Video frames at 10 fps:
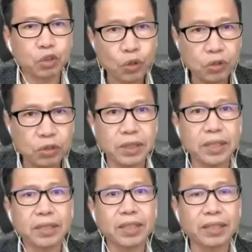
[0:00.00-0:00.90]
Don't
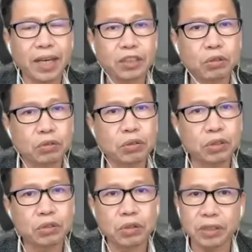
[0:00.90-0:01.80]
see the natural
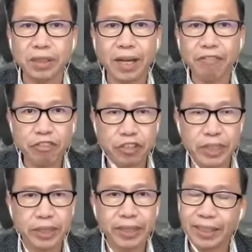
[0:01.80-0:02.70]
resources are
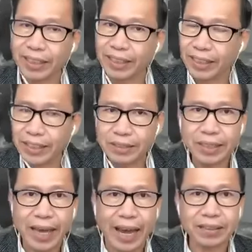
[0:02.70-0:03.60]
free,
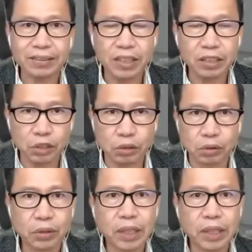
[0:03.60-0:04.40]
easy access to,